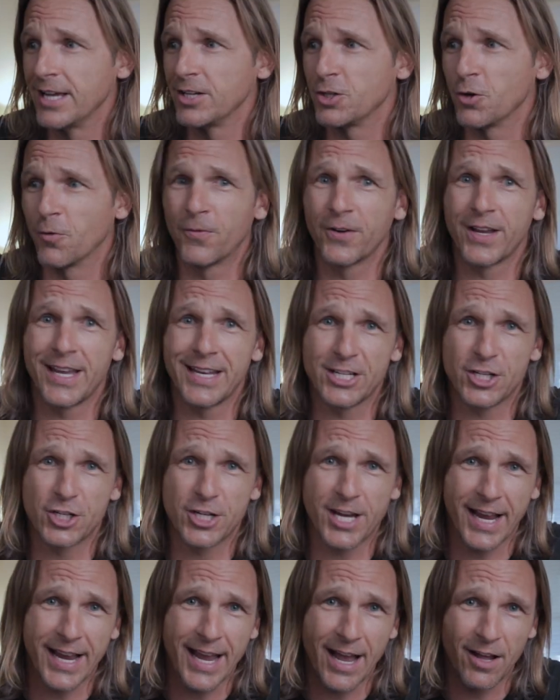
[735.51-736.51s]
don't forget to
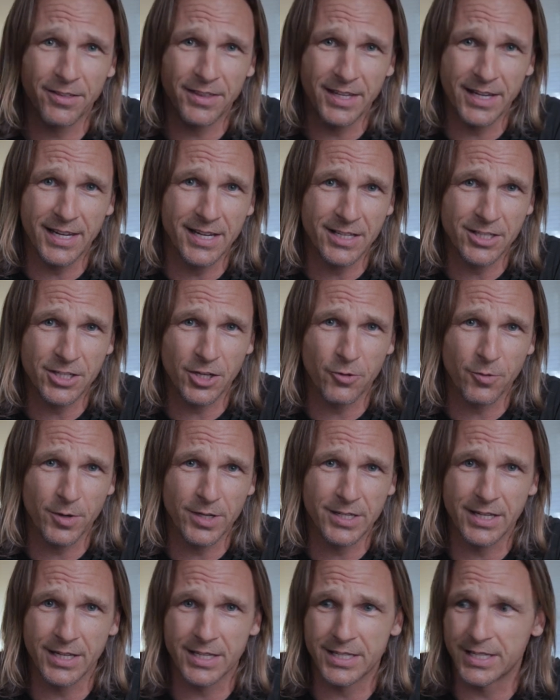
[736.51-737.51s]
check out the
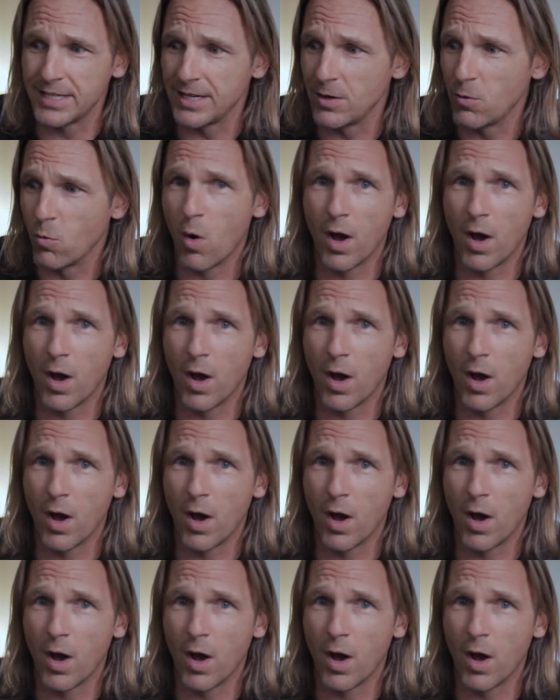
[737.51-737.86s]
insta360